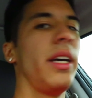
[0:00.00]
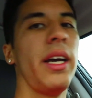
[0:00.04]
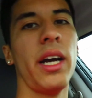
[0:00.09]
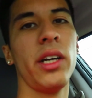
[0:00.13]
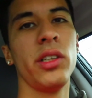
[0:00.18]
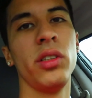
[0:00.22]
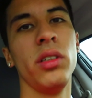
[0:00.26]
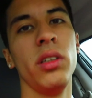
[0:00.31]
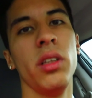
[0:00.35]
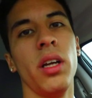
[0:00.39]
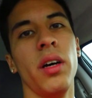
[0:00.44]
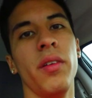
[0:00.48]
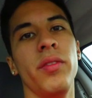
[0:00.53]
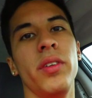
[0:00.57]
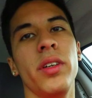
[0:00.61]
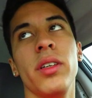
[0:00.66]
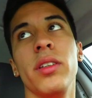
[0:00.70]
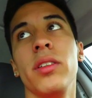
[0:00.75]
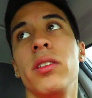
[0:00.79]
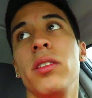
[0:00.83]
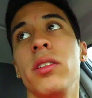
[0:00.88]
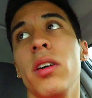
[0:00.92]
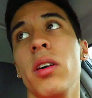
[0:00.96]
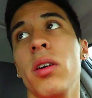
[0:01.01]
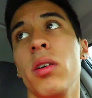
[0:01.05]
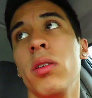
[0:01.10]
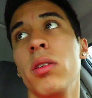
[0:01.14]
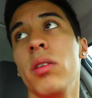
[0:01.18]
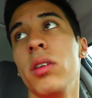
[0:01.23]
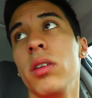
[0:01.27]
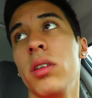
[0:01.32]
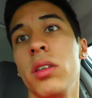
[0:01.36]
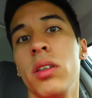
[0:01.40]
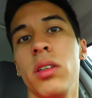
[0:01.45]
They actually loved it, so
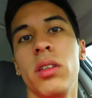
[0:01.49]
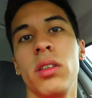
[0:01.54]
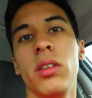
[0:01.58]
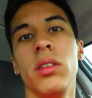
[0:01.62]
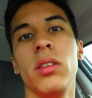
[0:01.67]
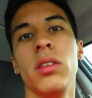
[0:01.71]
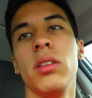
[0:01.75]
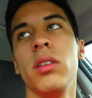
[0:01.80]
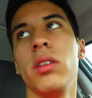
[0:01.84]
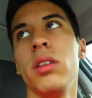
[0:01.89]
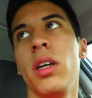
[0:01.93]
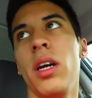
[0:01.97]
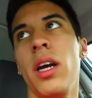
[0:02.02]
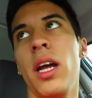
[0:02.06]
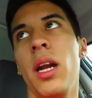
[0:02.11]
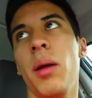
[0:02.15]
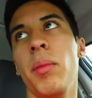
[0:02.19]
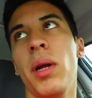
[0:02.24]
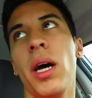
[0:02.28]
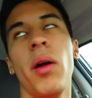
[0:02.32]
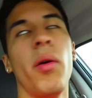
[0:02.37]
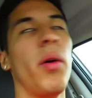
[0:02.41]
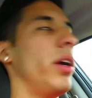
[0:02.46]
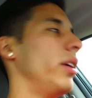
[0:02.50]
and I'm not